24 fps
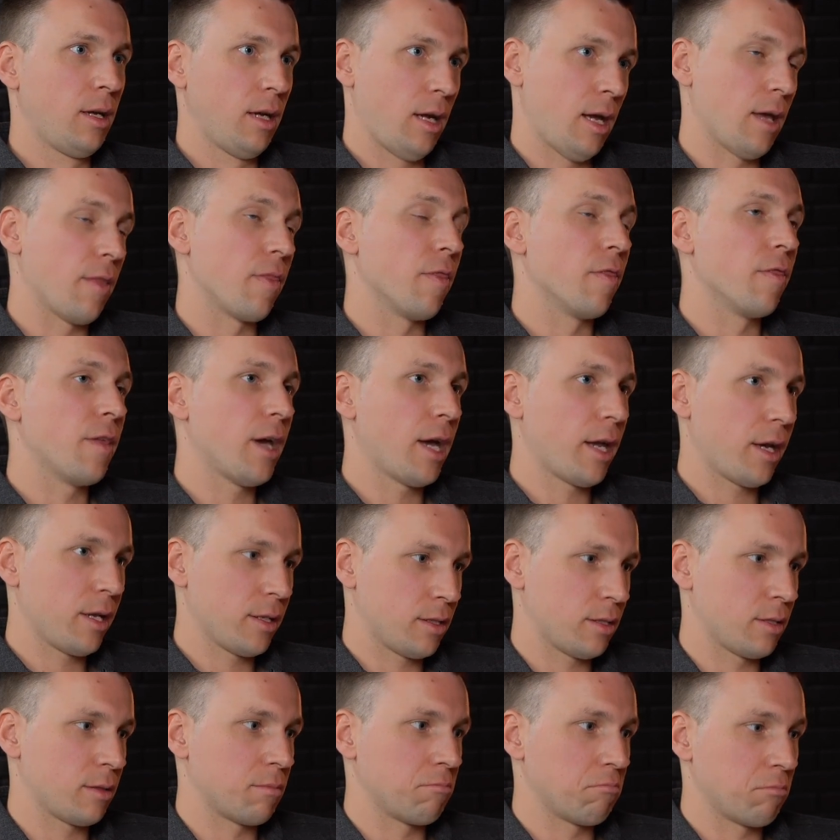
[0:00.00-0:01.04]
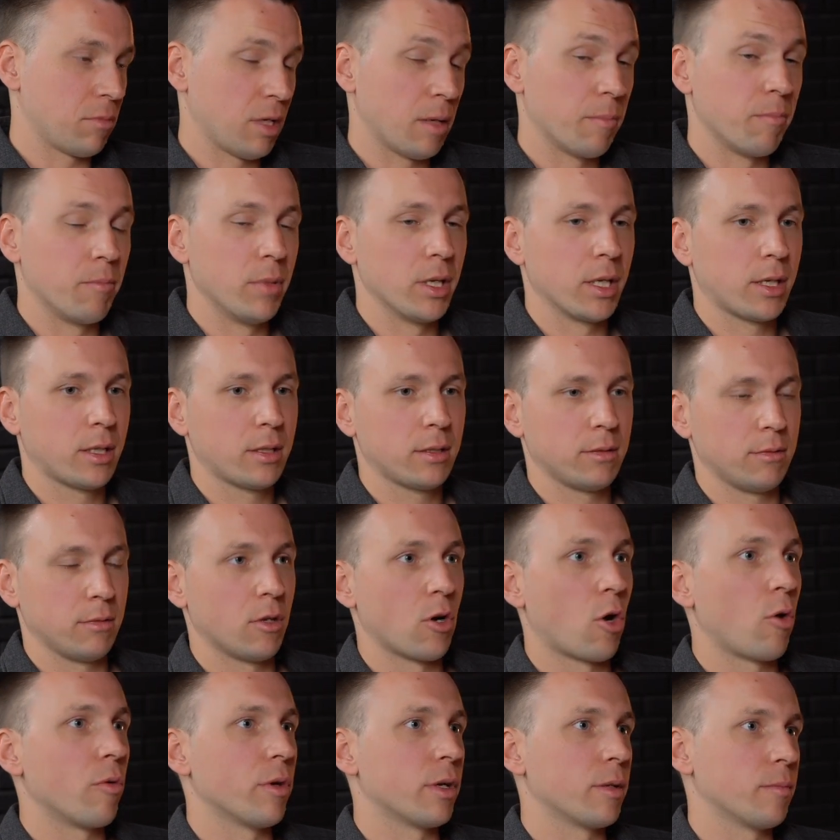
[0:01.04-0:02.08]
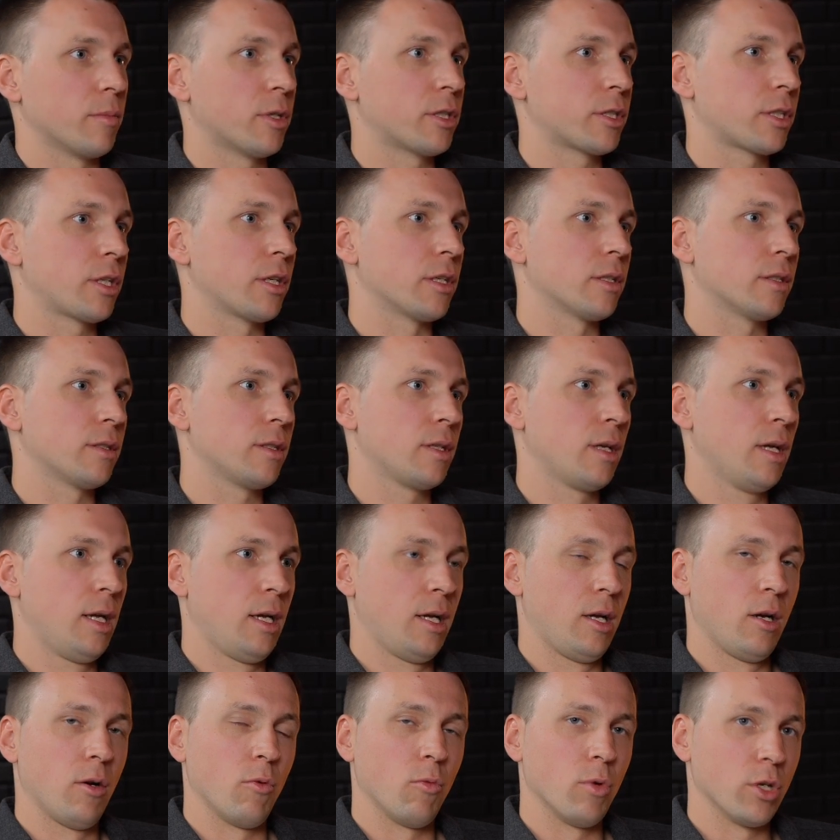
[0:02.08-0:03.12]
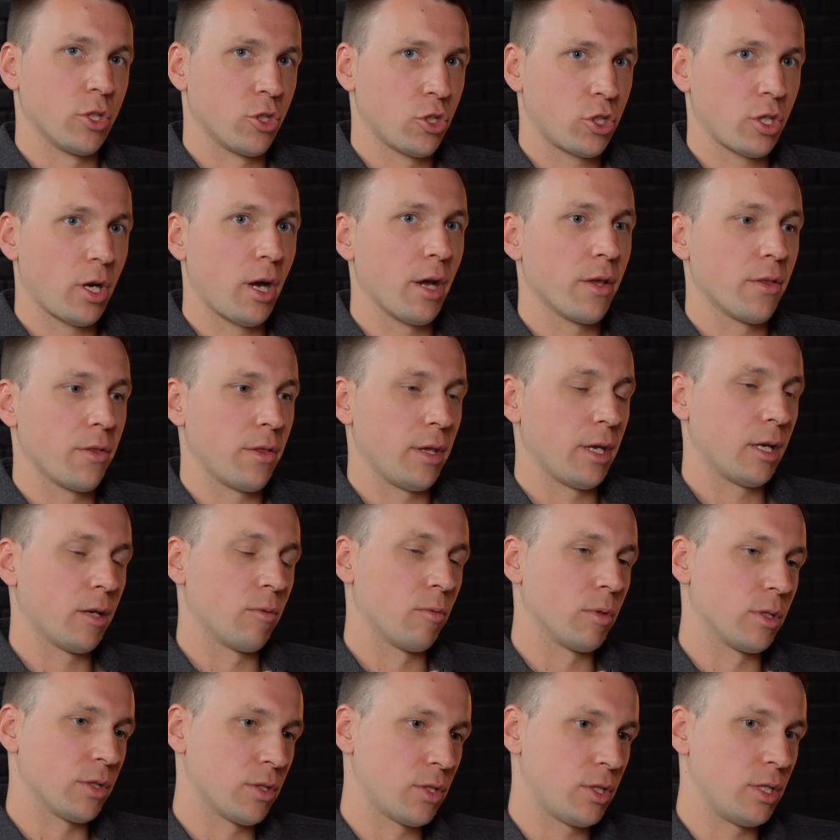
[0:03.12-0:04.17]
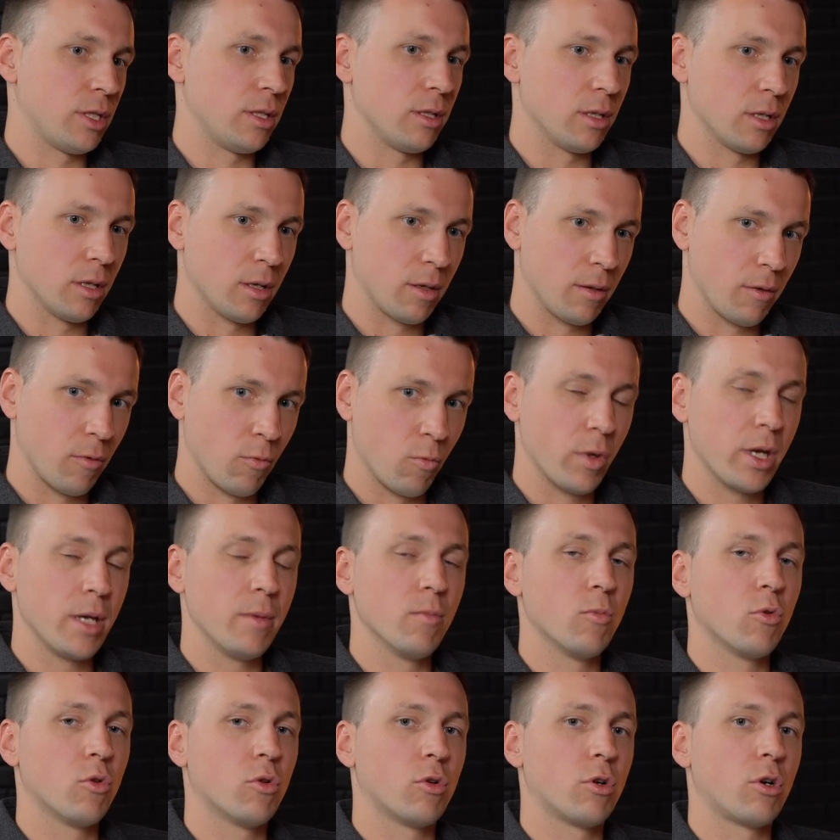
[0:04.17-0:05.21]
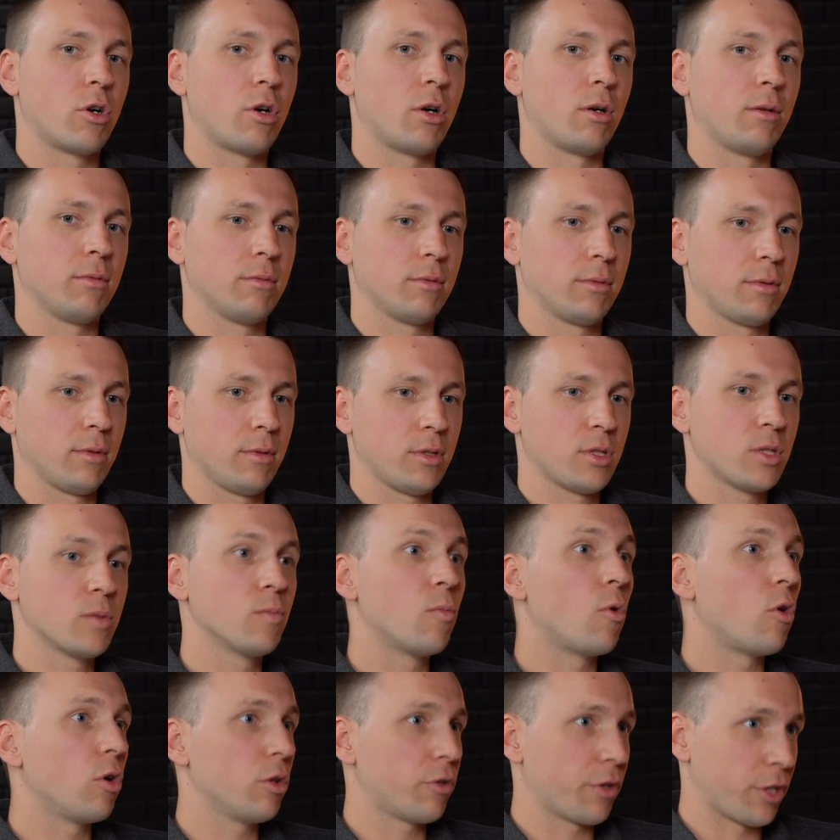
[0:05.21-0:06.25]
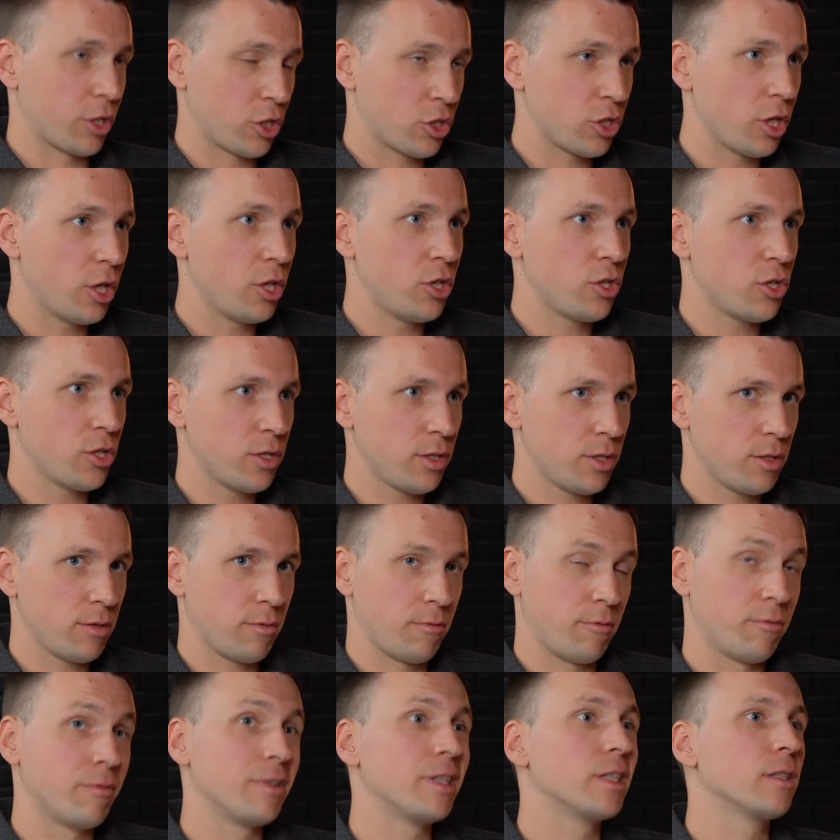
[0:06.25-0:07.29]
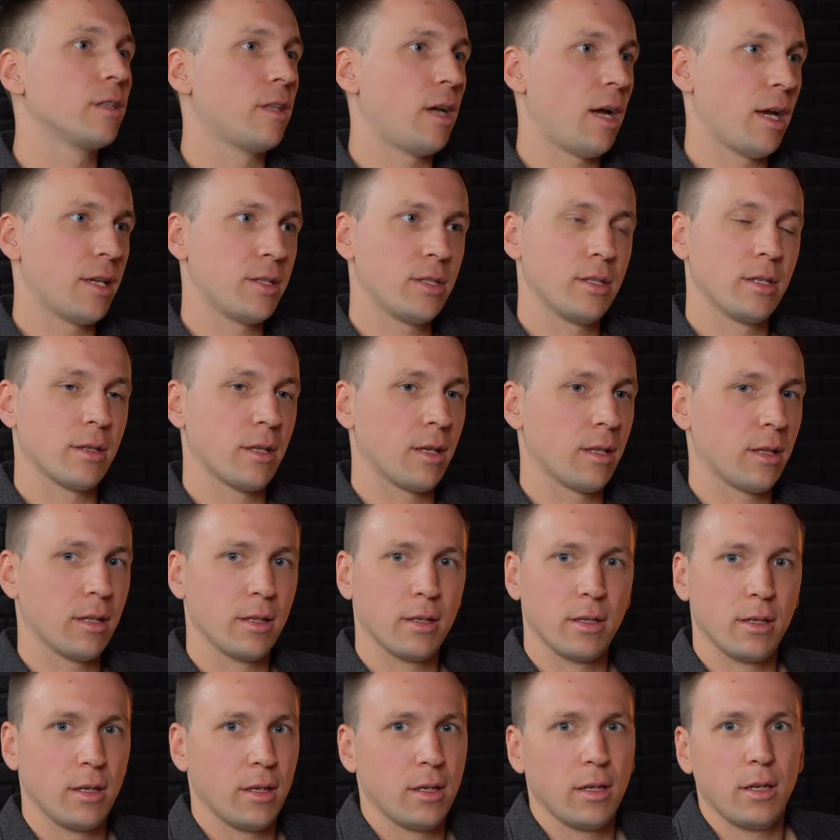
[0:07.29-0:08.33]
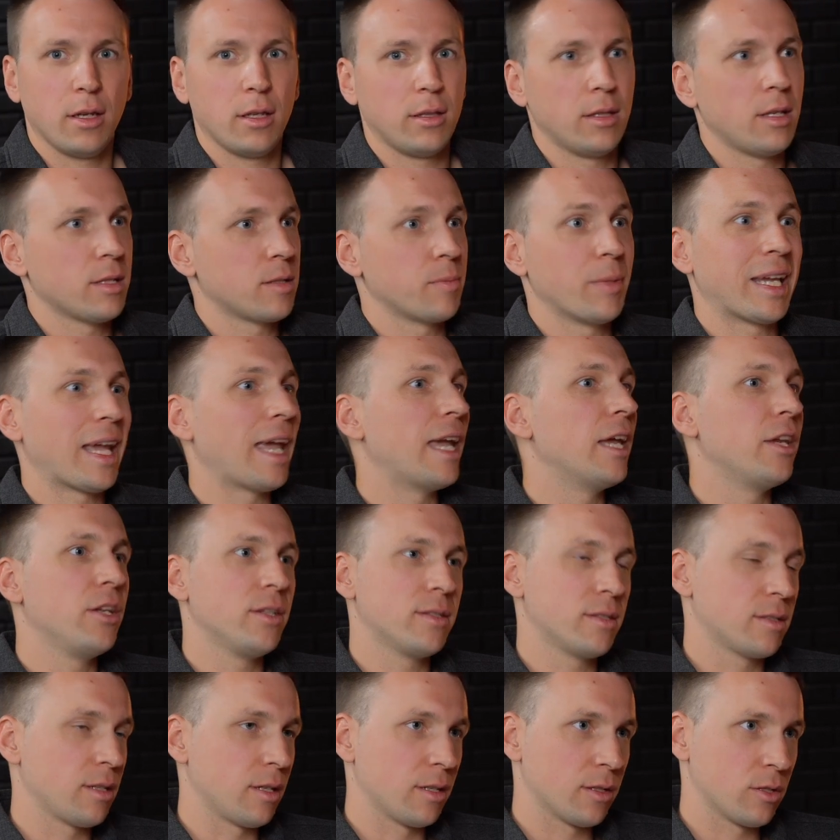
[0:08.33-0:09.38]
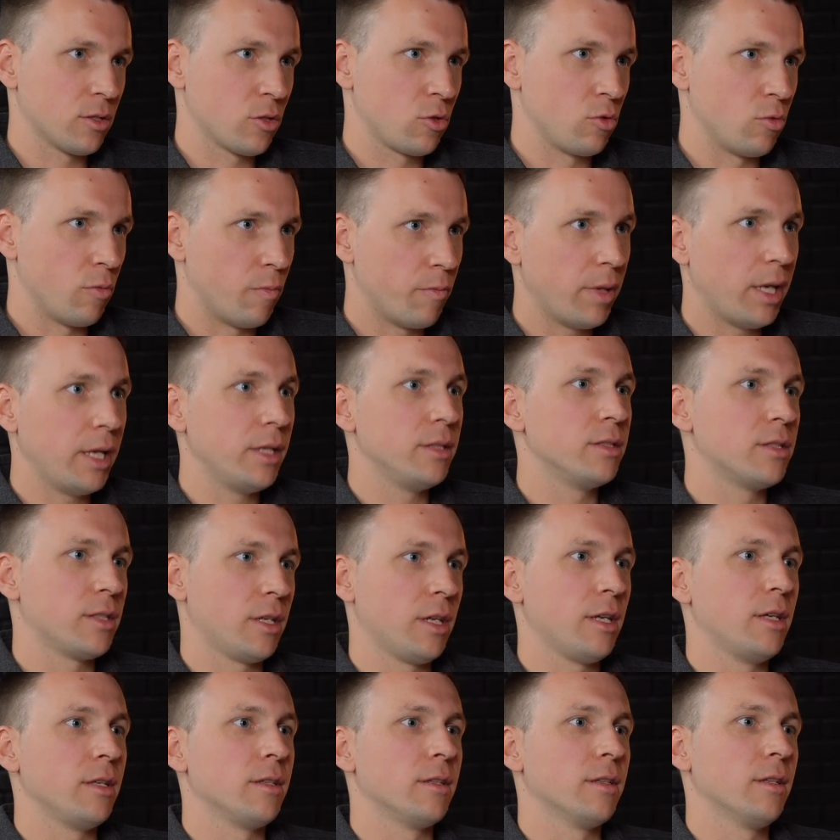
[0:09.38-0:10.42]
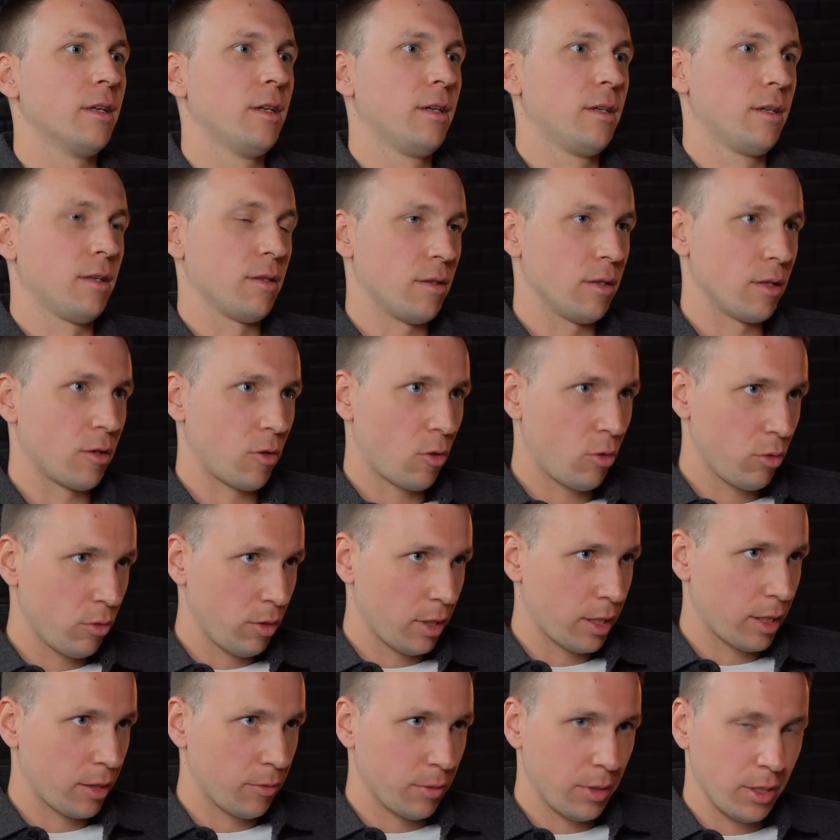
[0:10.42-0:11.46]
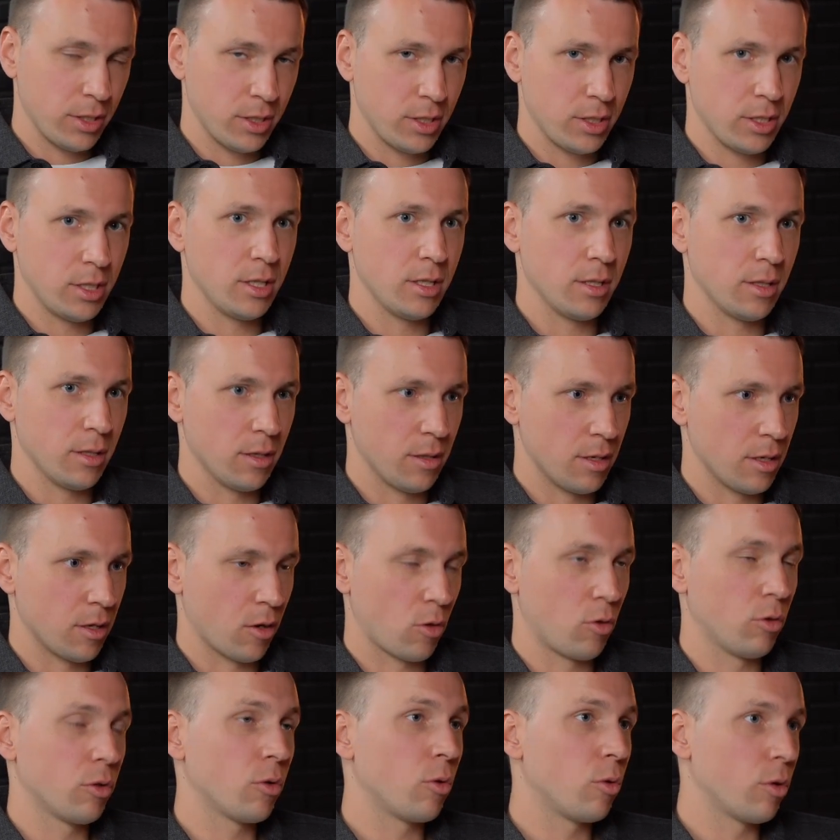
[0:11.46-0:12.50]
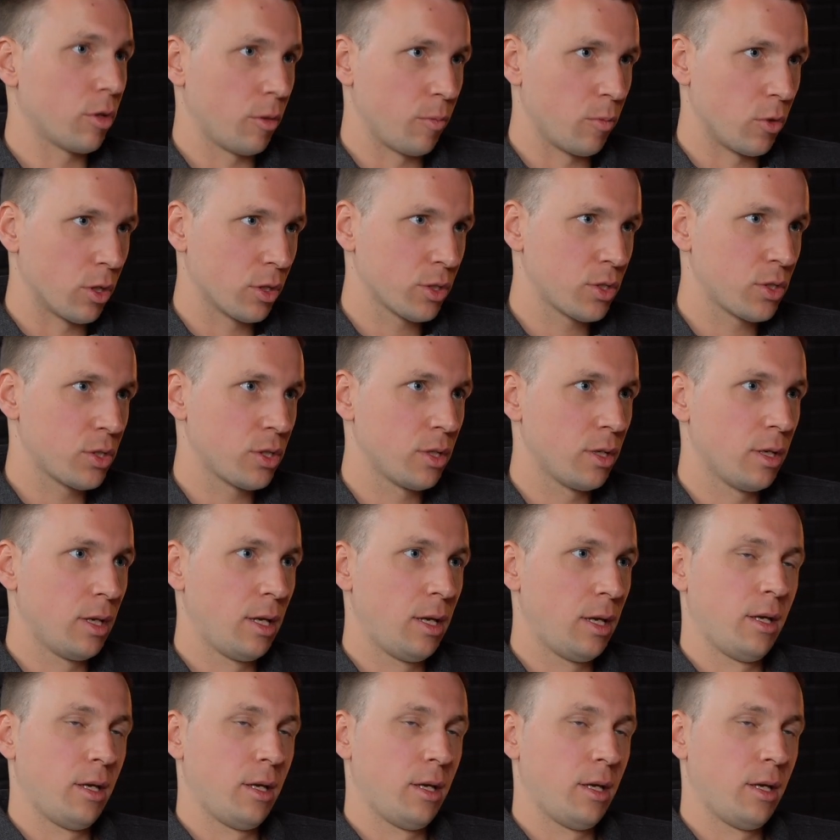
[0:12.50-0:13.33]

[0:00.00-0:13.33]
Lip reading: And that is a big growing market, which I think we'll see way more smaller exchanges realizing that it doesn't make any sense to maintain their own liquidity, their own order books,